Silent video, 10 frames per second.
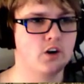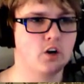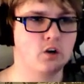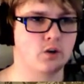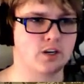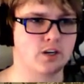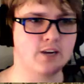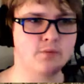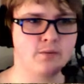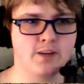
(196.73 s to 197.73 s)
or God
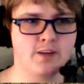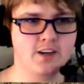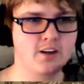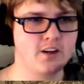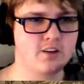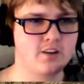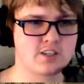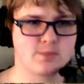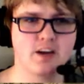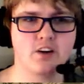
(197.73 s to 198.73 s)
forbid,
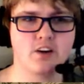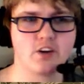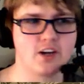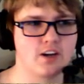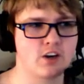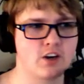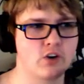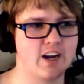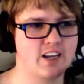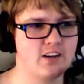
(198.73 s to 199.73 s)
smelled a
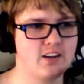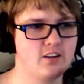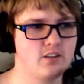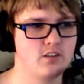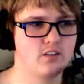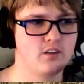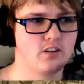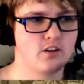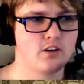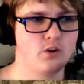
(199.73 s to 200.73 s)
kraken?
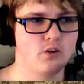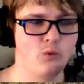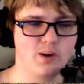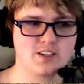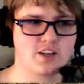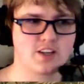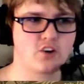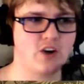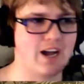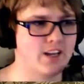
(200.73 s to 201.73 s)
What is a
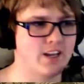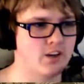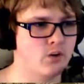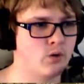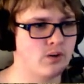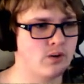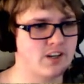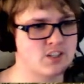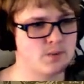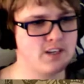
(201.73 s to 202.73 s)
kraken? Or
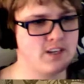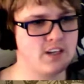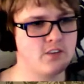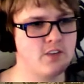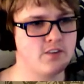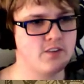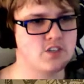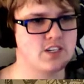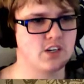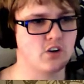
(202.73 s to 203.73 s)
explain that you've never
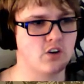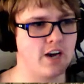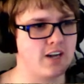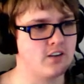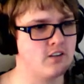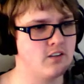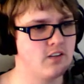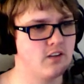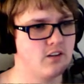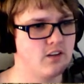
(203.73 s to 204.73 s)
seen a kraken.
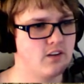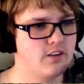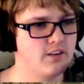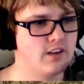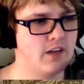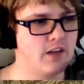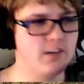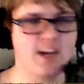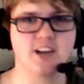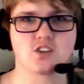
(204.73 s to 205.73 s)
I'm gonna
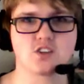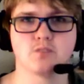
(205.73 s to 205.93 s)
ask him.